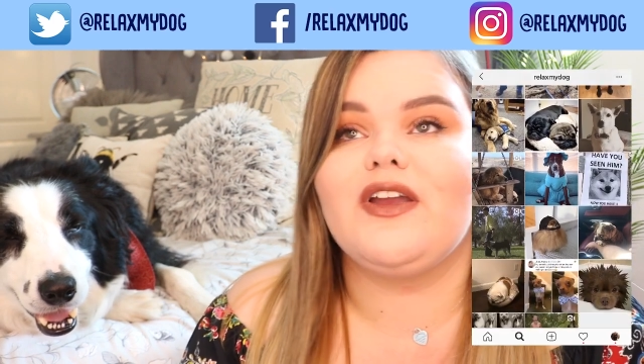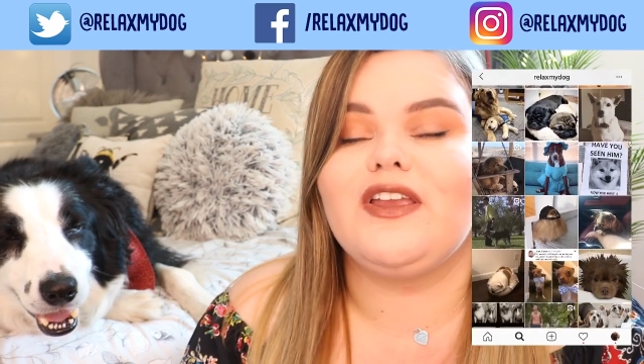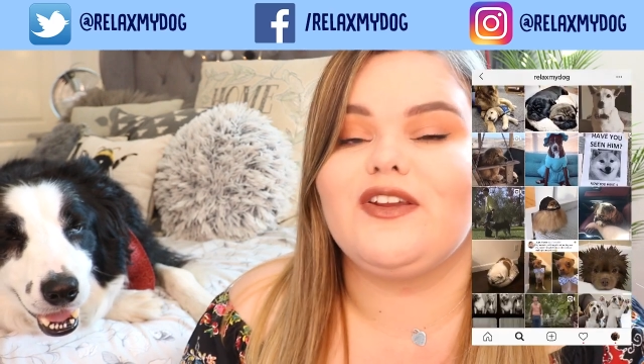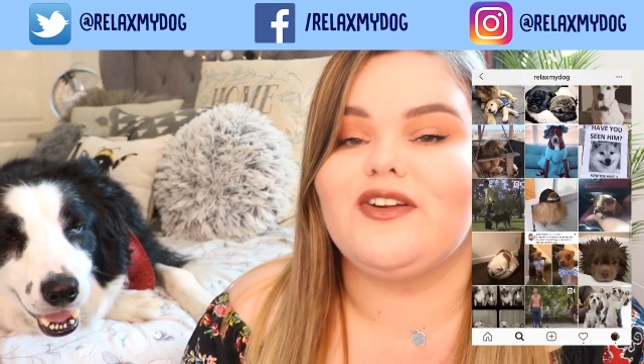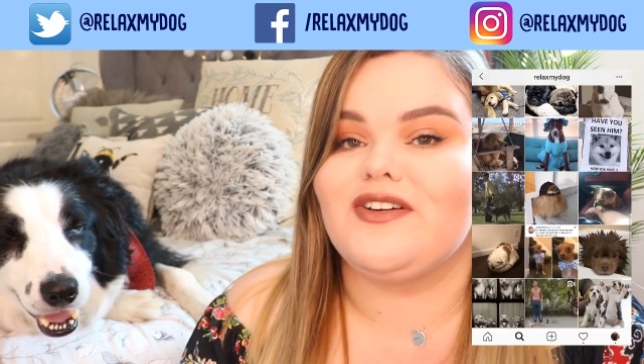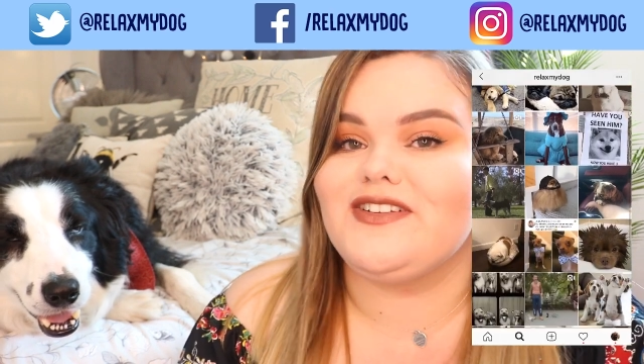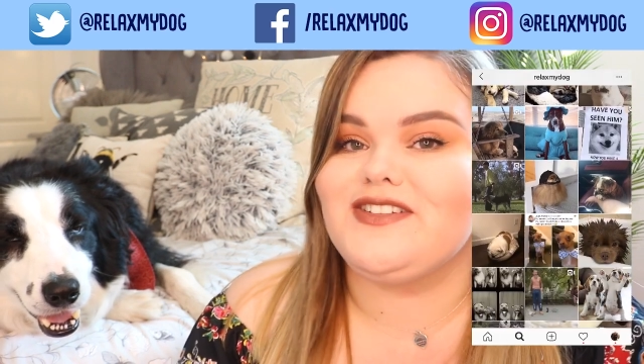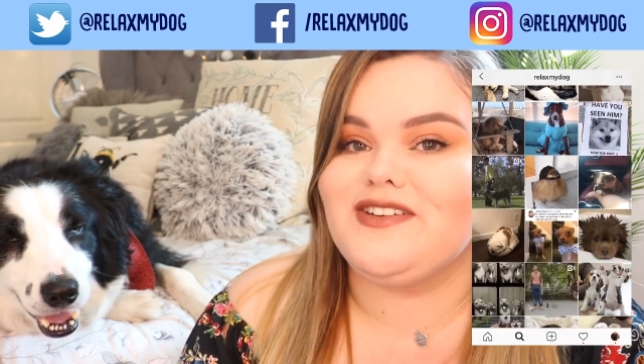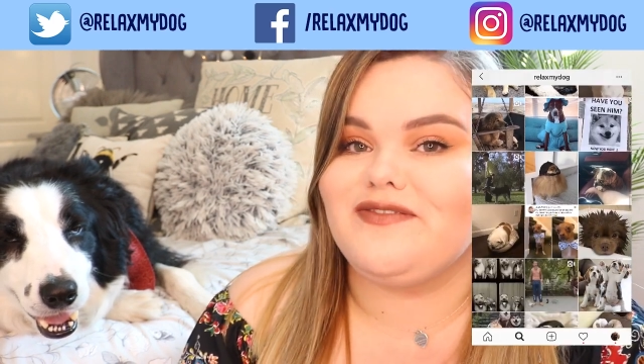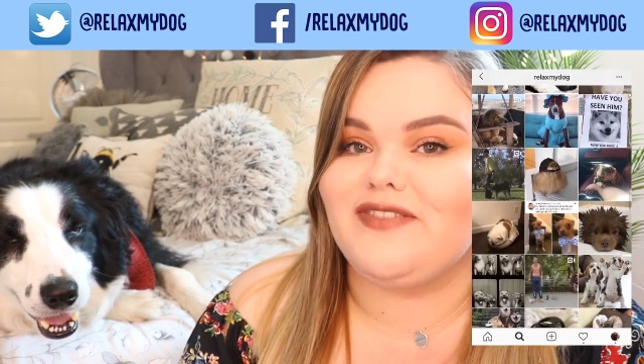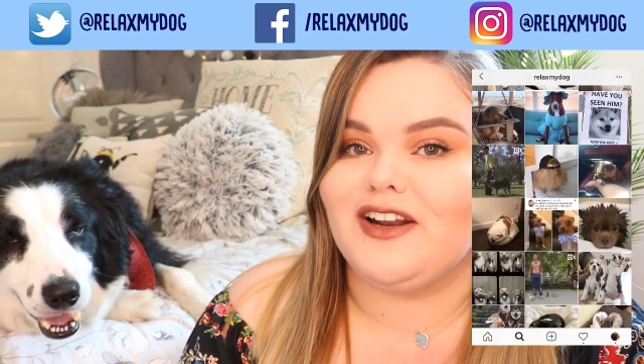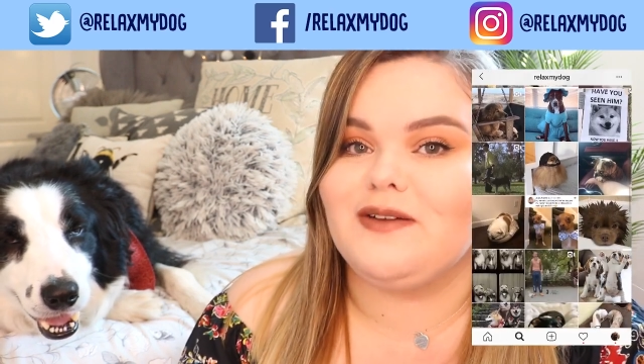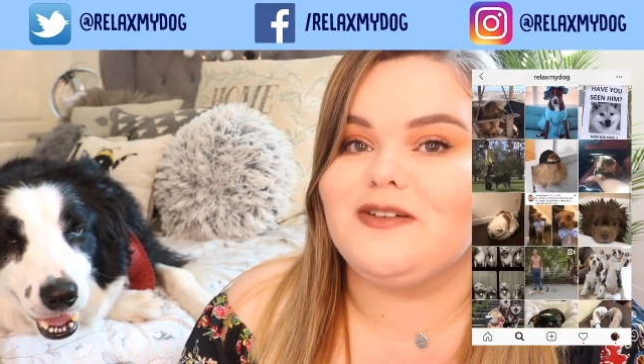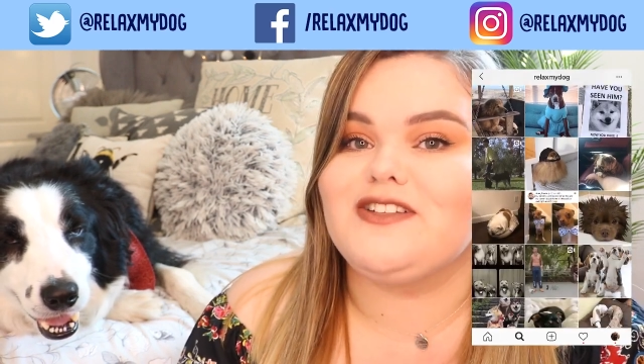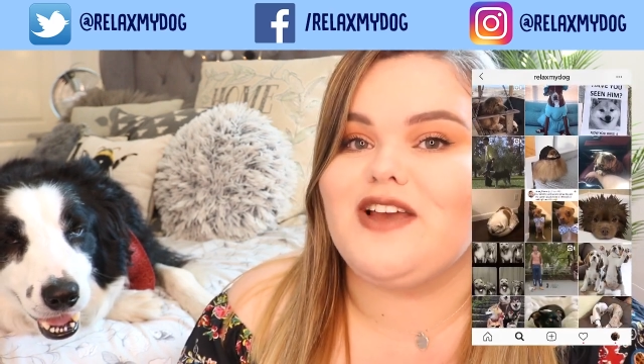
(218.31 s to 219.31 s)
you can also
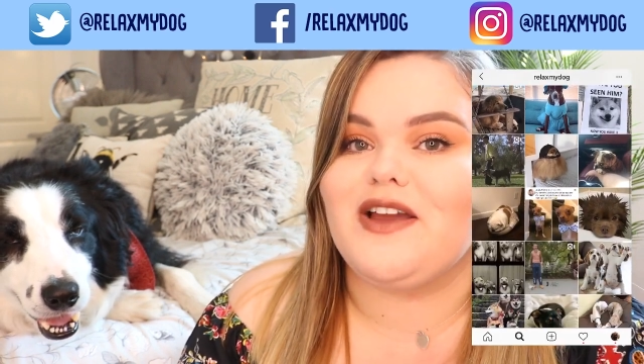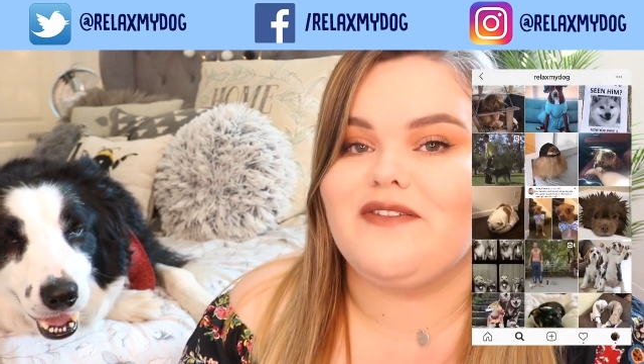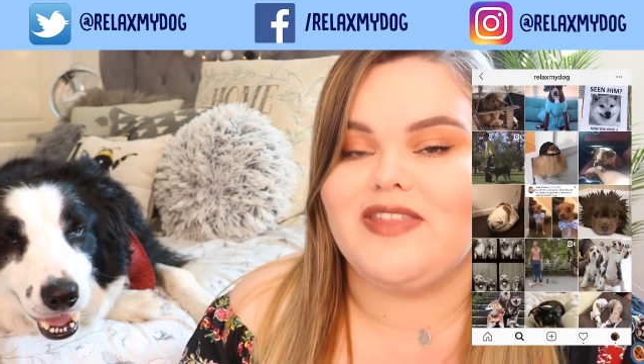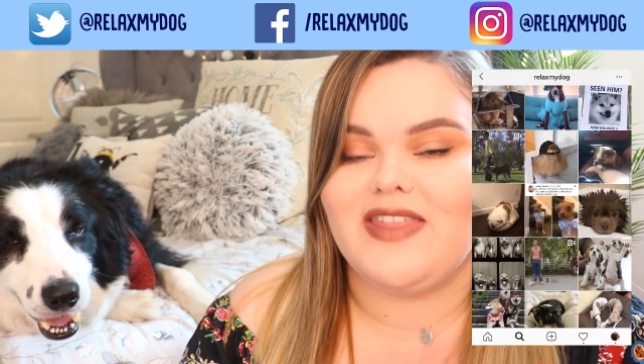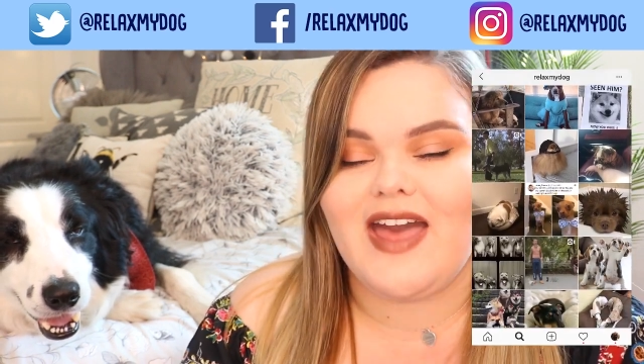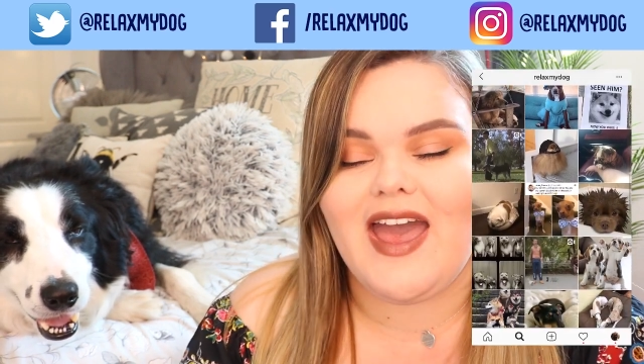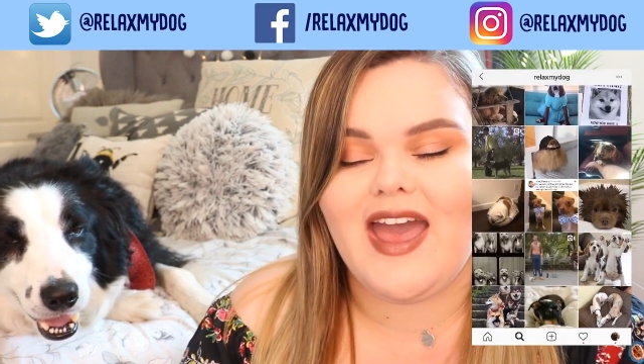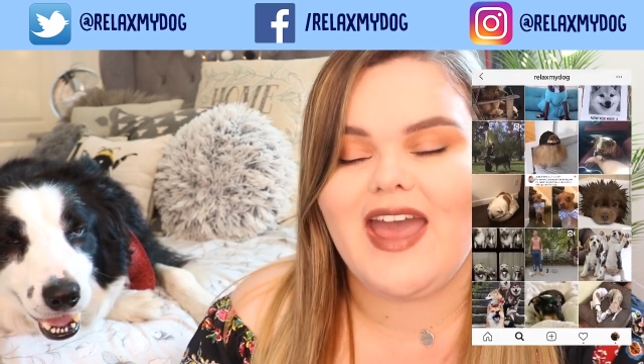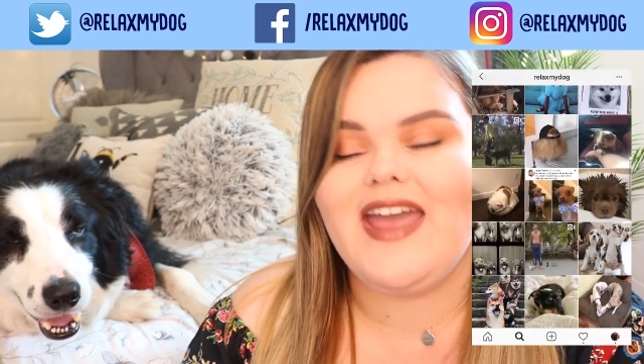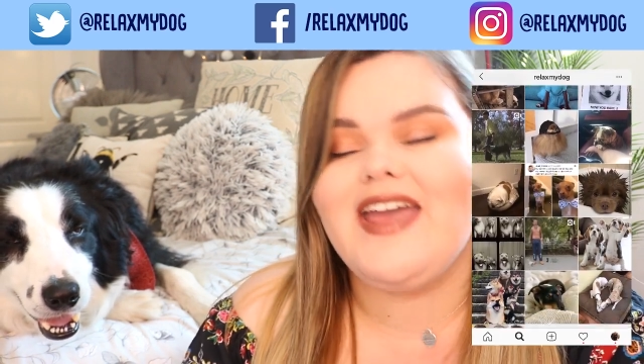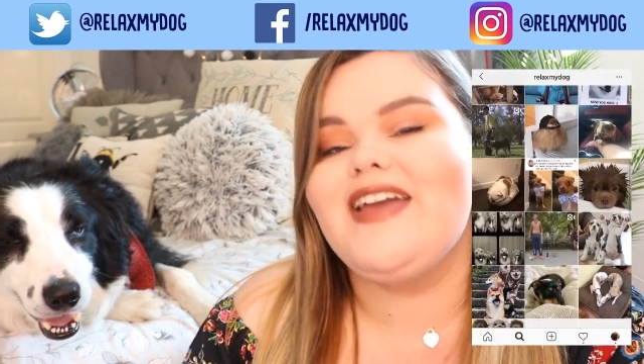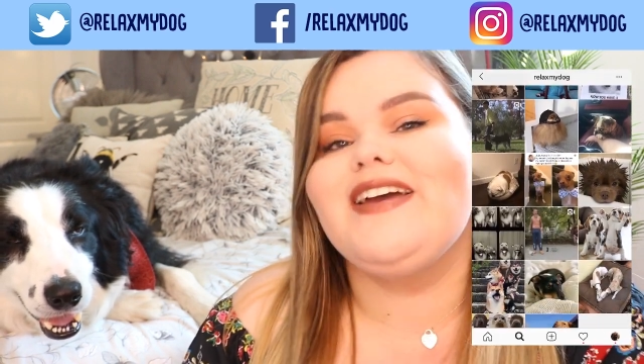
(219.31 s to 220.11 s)
follow us over there.